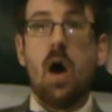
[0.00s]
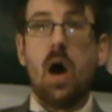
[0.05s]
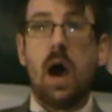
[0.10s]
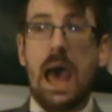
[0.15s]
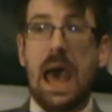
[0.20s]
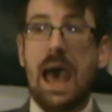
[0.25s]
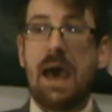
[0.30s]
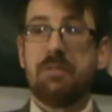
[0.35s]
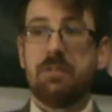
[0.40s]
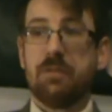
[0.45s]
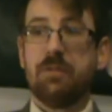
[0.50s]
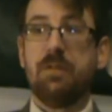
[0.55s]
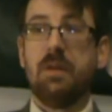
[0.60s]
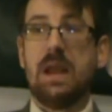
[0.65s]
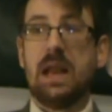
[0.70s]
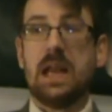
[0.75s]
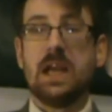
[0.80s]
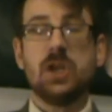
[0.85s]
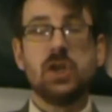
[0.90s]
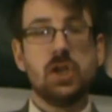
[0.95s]
I have a
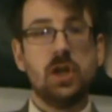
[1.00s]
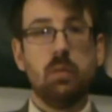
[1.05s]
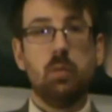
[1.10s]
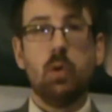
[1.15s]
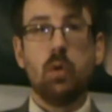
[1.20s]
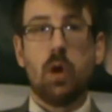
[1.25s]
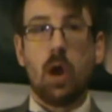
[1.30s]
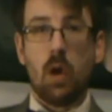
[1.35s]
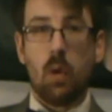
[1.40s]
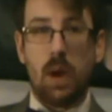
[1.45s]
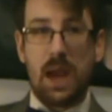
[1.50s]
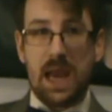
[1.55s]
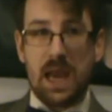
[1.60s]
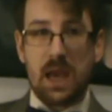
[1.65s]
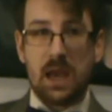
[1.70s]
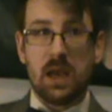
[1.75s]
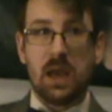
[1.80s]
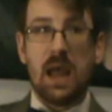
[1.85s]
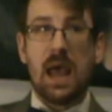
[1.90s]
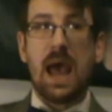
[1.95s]
feeling she will go
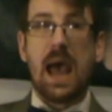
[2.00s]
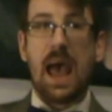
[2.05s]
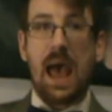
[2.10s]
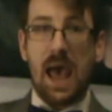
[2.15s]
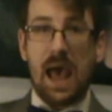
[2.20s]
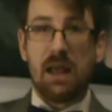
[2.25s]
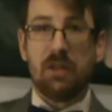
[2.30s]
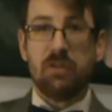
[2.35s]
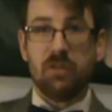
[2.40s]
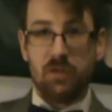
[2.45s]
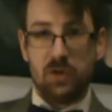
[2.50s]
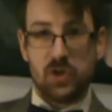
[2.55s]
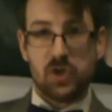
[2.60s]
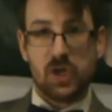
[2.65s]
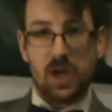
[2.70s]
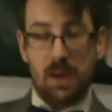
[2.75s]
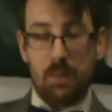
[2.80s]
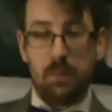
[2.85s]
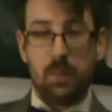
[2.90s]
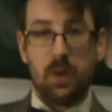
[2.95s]
in as the
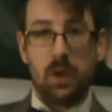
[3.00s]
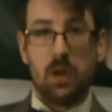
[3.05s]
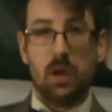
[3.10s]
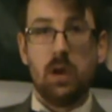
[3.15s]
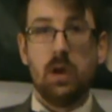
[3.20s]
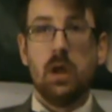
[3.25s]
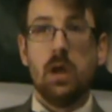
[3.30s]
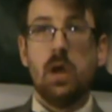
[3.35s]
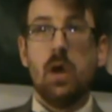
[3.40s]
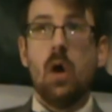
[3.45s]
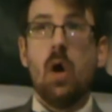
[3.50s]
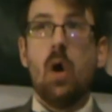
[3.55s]
champion,